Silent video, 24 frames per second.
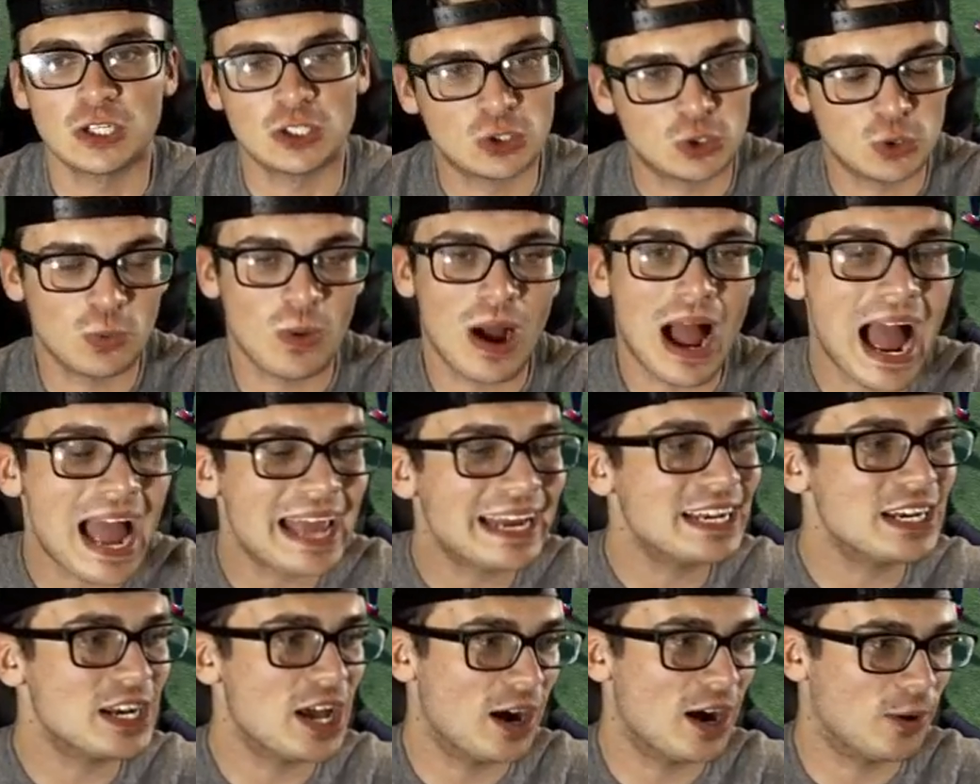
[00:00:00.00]
do I
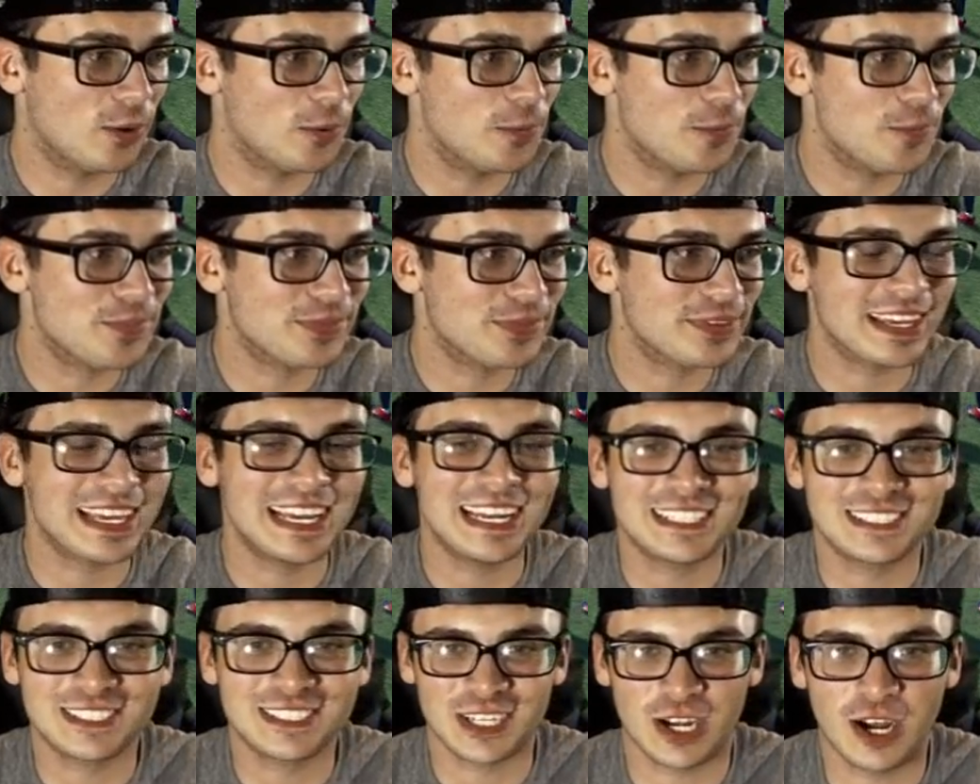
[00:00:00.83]
know
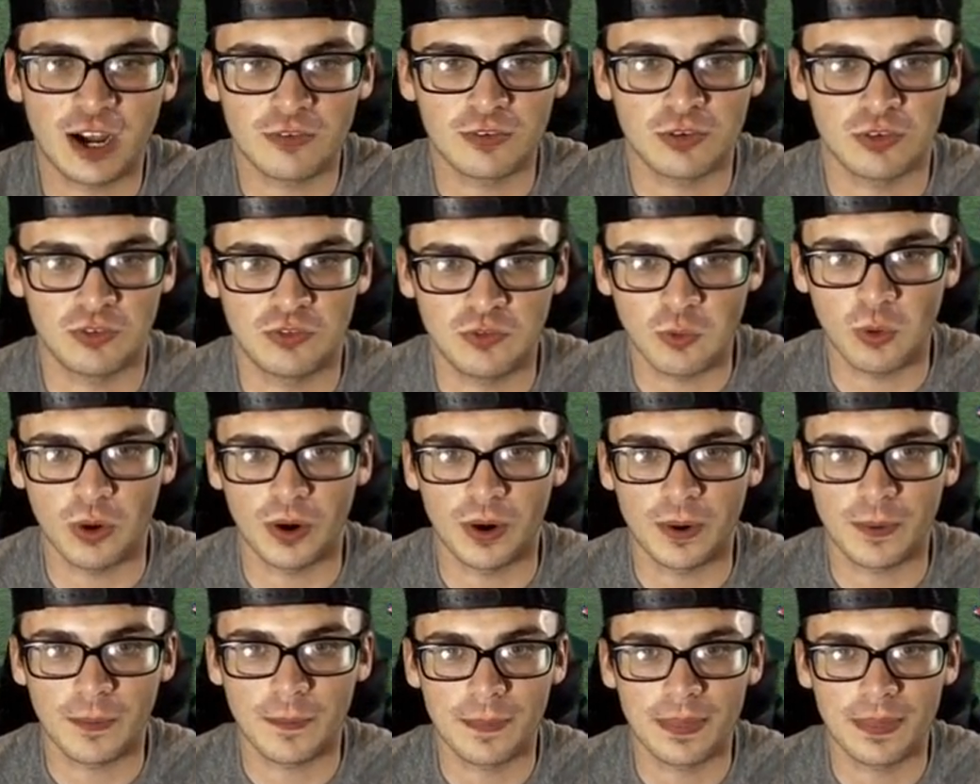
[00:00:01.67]
it's a cover four?